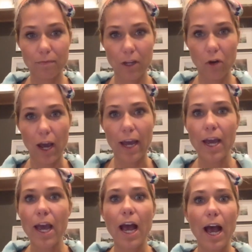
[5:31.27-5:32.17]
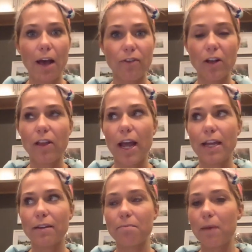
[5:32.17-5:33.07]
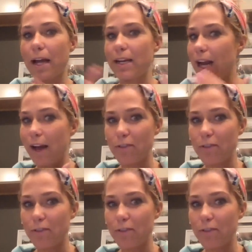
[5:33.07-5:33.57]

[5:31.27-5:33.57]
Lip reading: Okay. I felt like I didn't have